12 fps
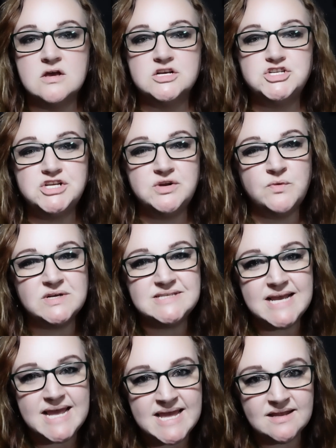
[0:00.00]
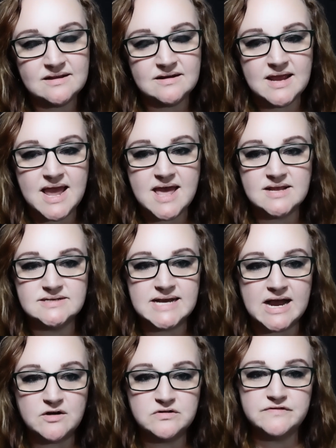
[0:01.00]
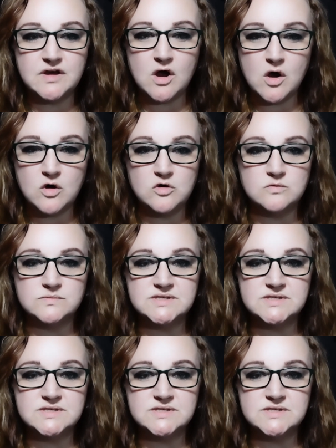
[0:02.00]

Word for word: She was in and out of the home,